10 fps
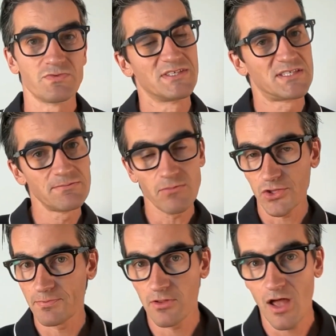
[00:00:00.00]
We see
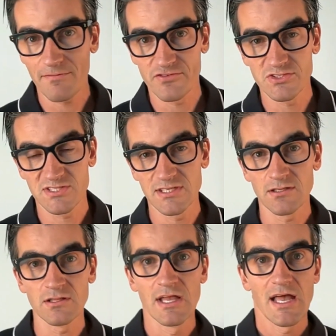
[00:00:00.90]
multiple offers
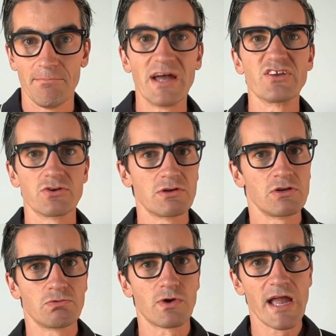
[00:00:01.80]
still, but
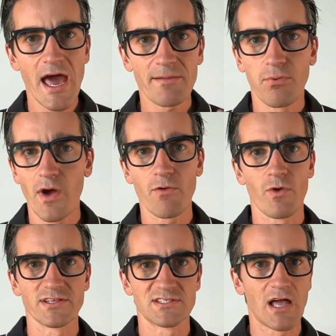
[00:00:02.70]
we're at a point
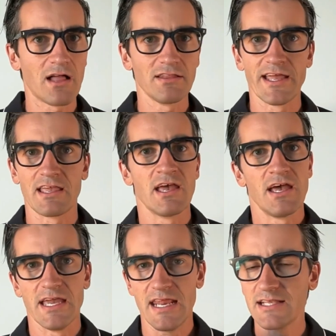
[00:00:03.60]
where it's not like
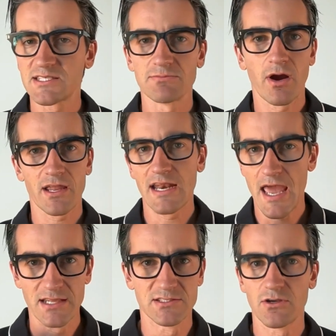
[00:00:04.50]
it hits the market
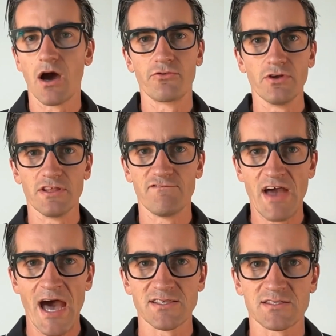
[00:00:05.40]
and it's gone really
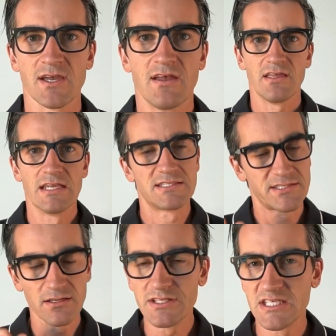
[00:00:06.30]
fast. It
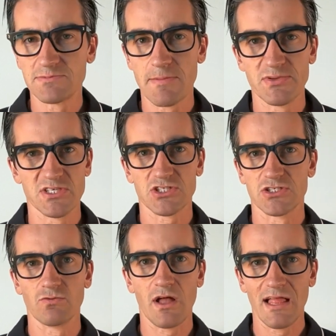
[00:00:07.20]
still needs to be positioned
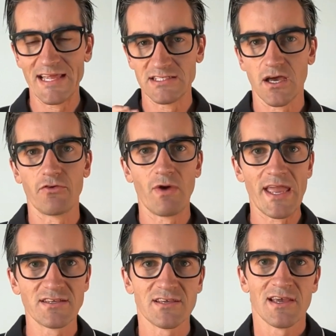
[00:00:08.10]
well and done
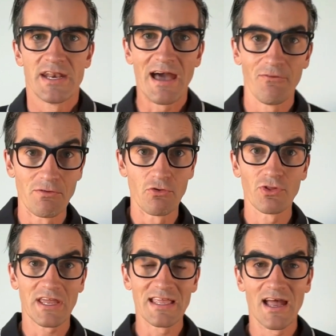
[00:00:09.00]
right. Now, when we're
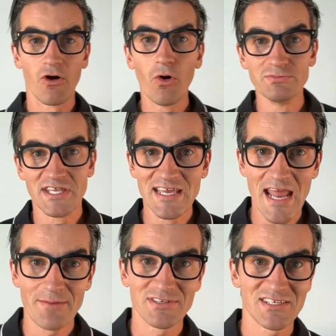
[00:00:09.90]
looking at homes in
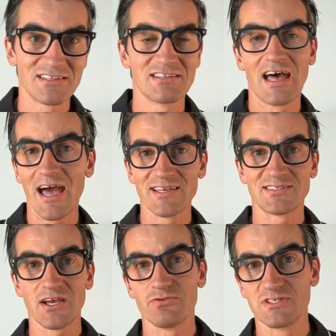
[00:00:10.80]
Edmonton, the highest
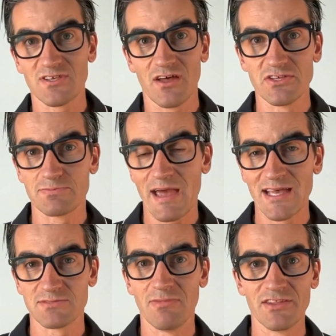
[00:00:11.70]
sale we saw this
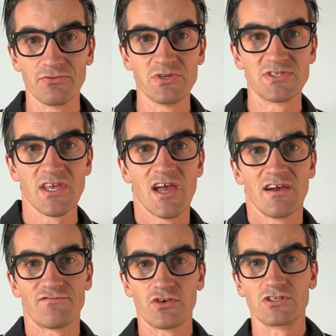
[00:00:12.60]
past month was
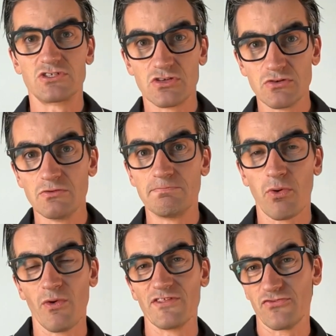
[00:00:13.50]
for
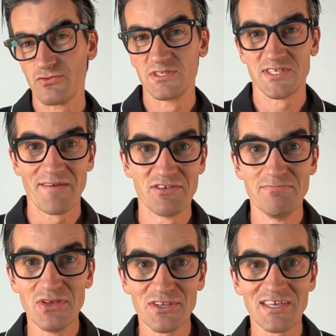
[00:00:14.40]
$2.37
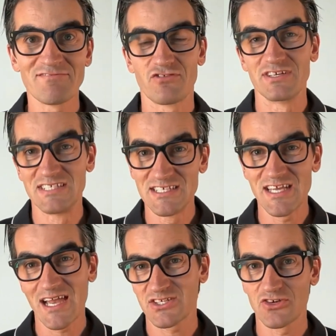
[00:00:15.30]
million for a
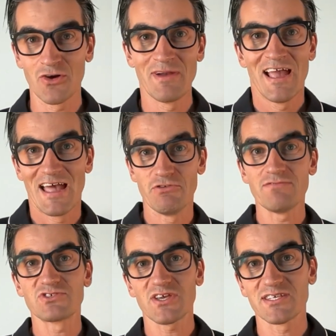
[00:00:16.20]
detached home. And we
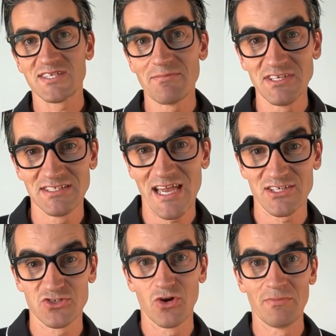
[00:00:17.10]
even saw a
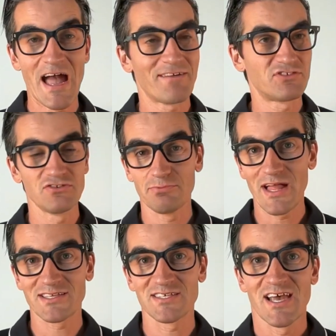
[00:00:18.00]
semi-detached home, a half
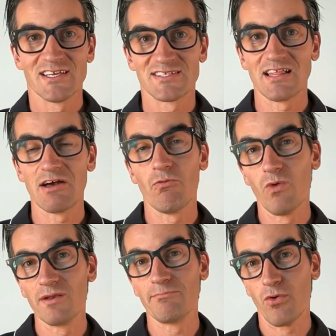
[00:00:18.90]
duplex, sell at
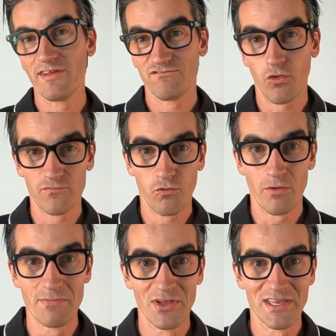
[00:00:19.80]

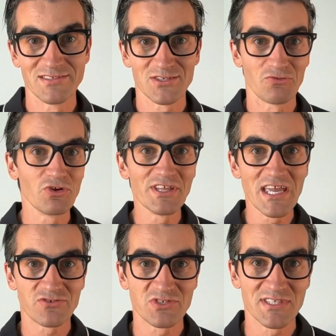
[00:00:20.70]
$1.44 million. So really
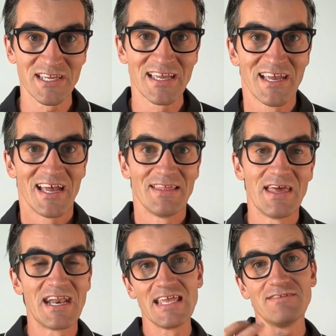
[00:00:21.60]
interesting. And
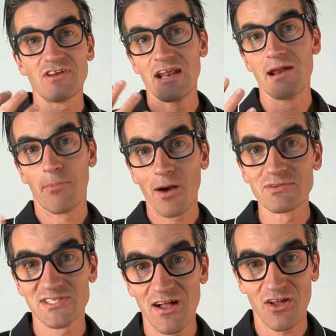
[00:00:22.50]
then even an
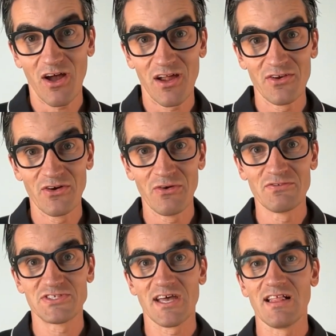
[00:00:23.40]
apartment style condo
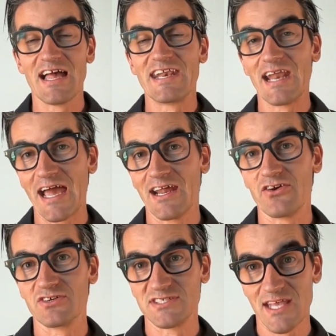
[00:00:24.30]
sell at
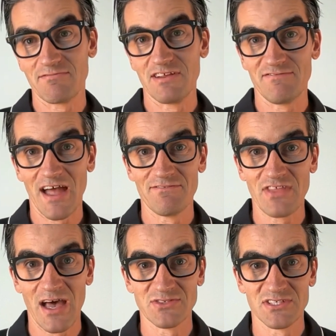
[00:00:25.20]

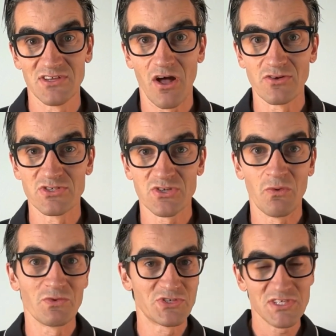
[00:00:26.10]
$975,000. So
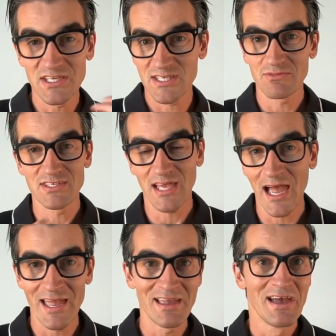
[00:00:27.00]
we're seeing some of these
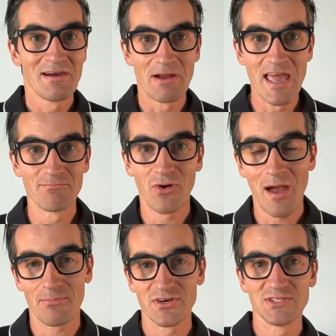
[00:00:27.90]
high-end
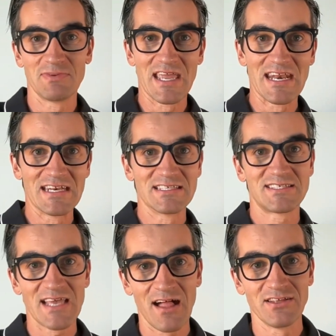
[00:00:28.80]
properties beginning to
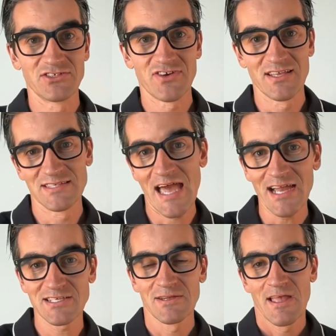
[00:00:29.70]
sell and
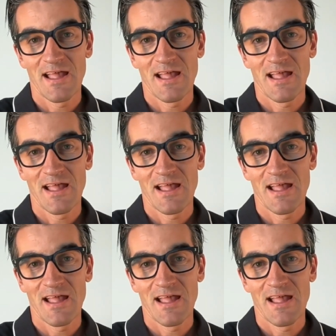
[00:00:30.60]
transact.